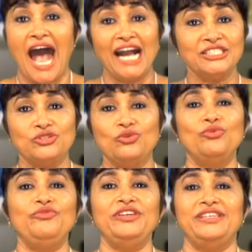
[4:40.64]
Act
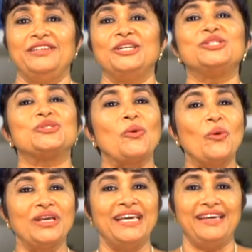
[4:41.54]
goofy. It's
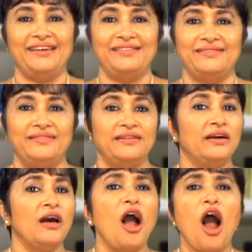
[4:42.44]
okay.
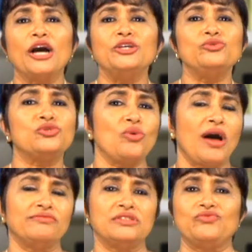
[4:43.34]
I used to
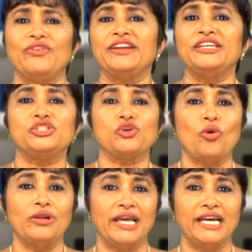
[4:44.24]
have this very
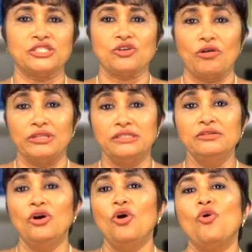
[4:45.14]
tall ex-colleague
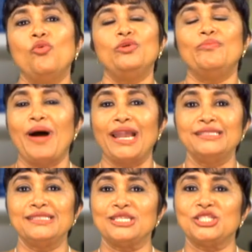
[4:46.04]
who would
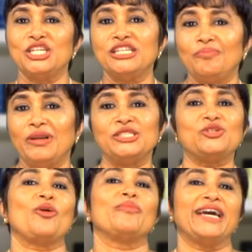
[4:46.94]
balance his dinner plate
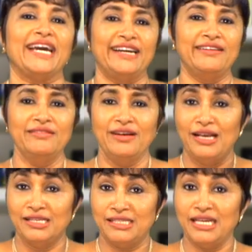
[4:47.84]
on my head,
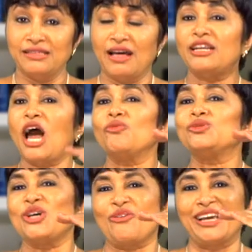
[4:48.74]
saying that I
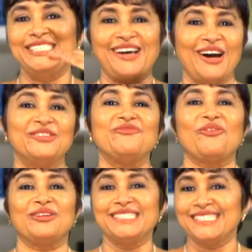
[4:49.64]
was the right height
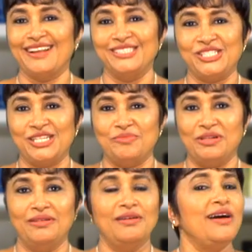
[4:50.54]
for his lunch table.